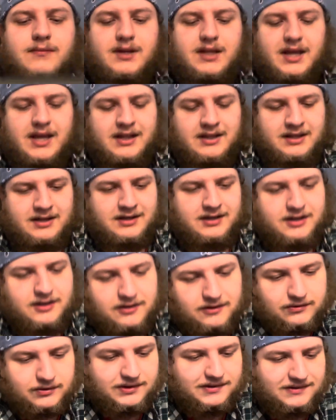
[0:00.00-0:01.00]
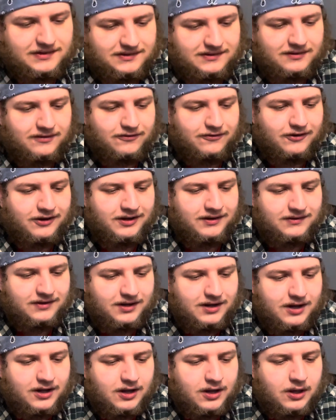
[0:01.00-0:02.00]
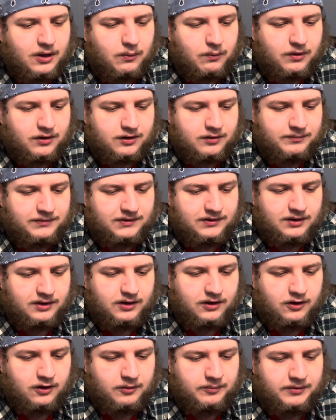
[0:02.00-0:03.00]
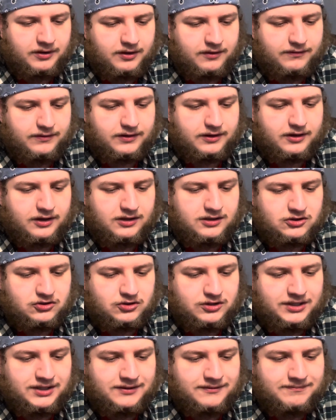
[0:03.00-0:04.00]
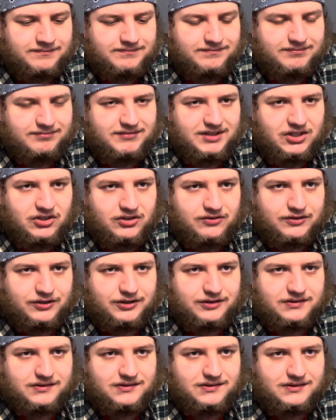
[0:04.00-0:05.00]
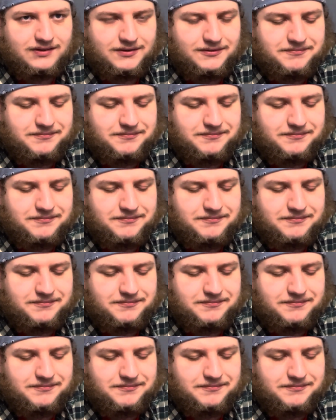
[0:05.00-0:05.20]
And then here's what it says in the front. Welcome to the home of the Conjuring universe.